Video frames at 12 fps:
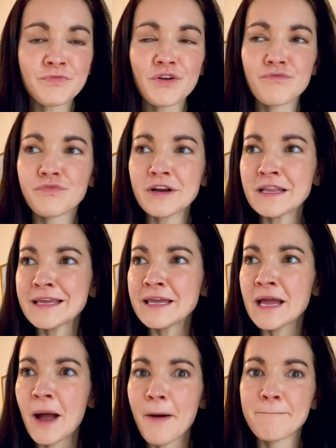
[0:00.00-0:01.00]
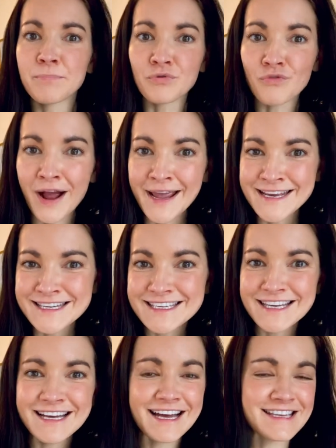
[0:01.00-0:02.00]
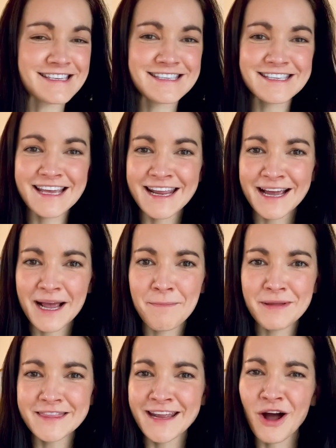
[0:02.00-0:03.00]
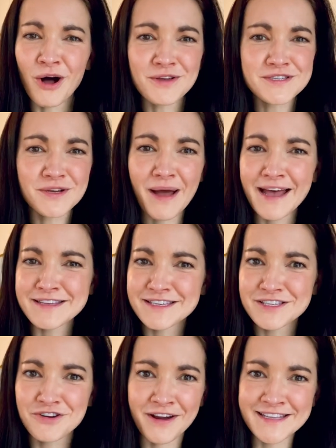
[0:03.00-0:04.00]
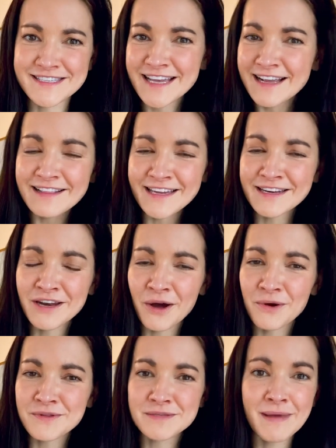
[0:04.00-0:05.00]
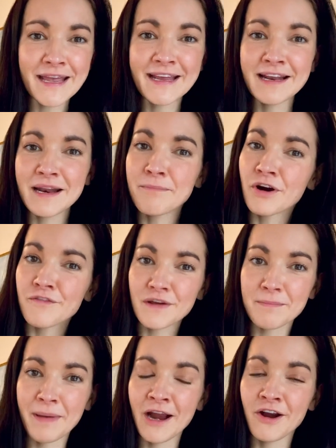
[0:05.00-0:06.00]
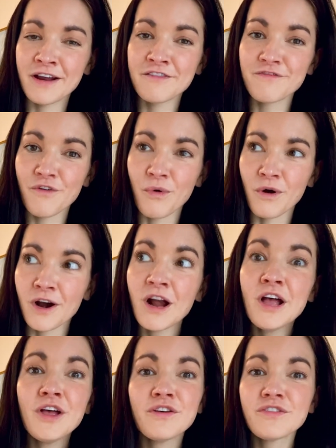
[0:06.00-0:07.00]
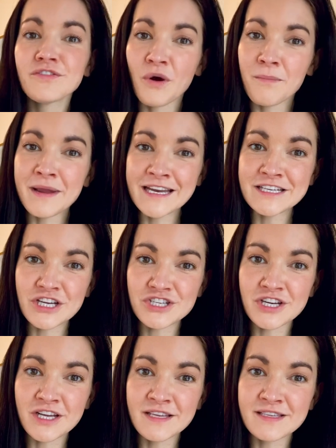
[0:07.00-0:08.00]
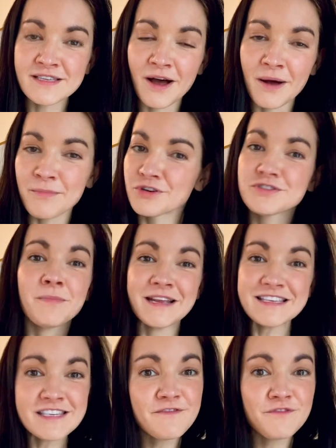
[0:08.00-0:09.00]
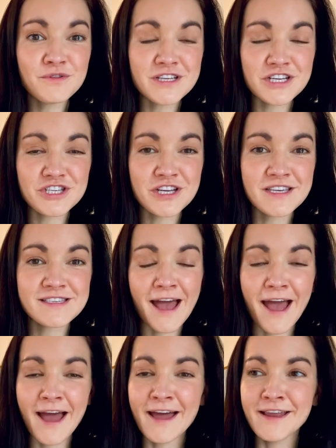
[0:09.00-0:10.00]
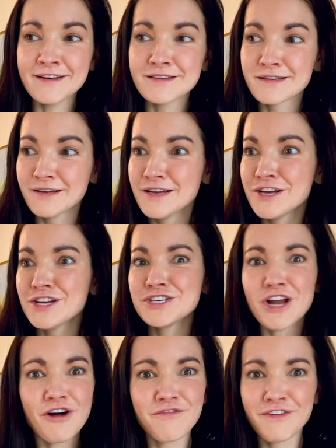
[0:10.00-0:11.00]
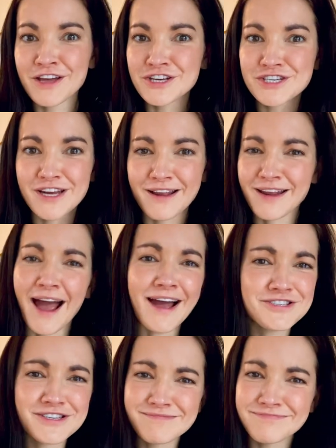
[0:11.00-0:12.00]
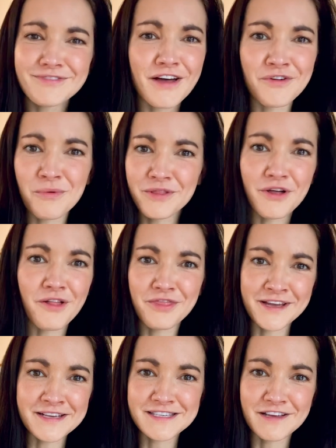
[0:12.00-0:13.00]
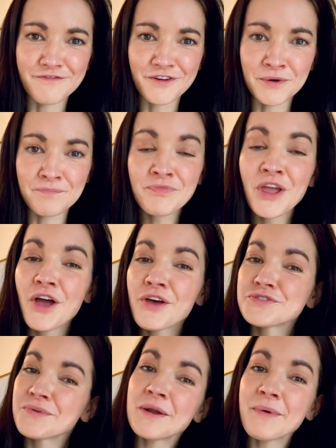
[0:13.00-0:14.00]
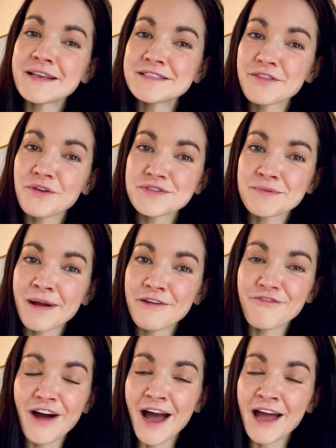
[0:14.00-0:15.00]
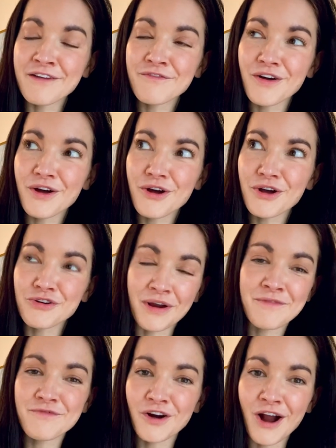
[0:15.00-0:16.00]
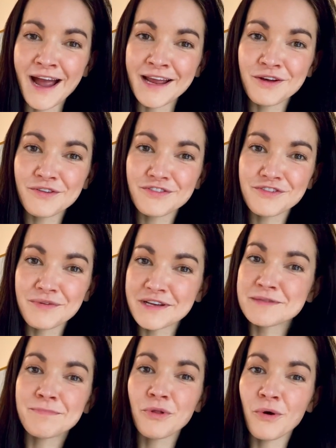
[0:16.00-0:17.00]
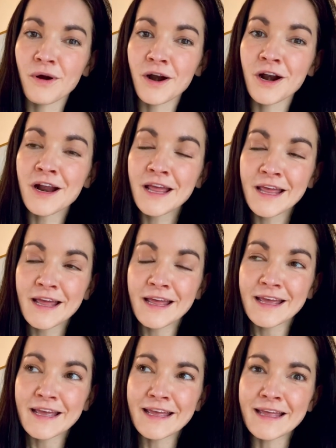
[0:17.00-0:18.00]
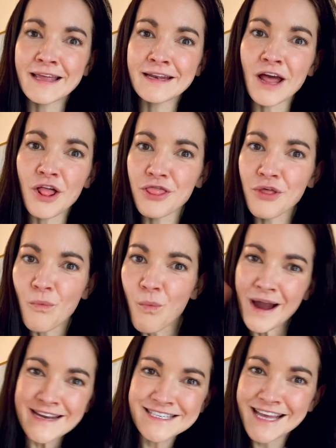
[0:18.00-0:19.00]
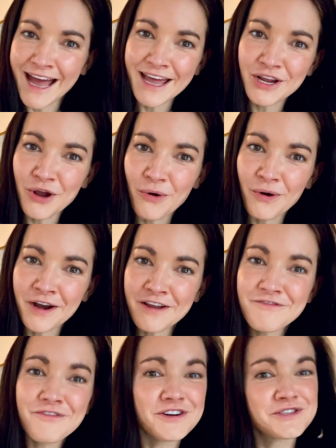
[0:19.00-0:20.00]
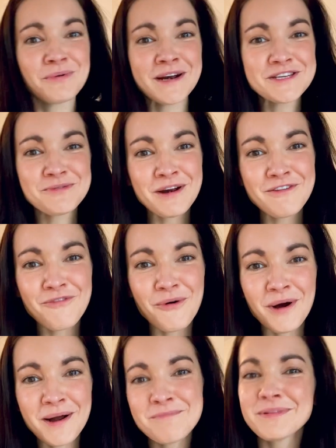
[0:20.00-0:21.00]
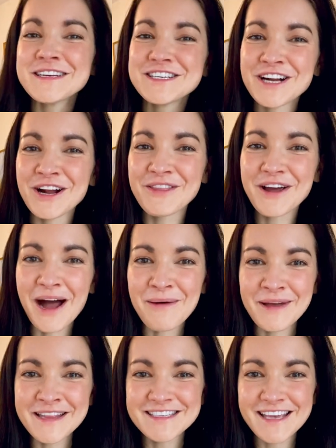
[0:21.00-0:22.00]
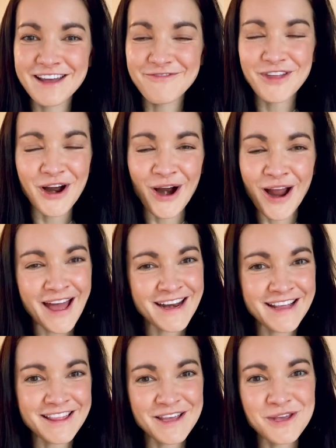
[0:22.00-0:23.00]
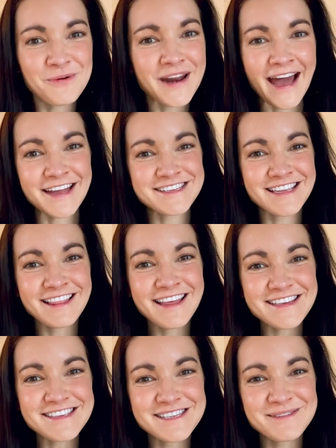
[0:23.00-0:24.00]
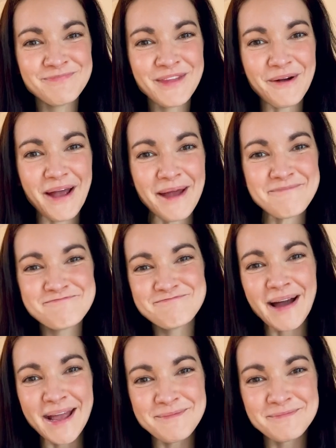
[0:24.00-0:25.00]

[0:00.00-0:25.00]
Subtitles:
really bright, acidic, but then it also has these great saline notes, making it a perfect pairing for so many dishes, or so many seafood dishes and shellfish. And yeah, I just love it with all things seafood. So anyways, those are my 5 great varietals to explore in the white category for 2024. And please share in the comments if there are any that you would add to the list. Okay, bye.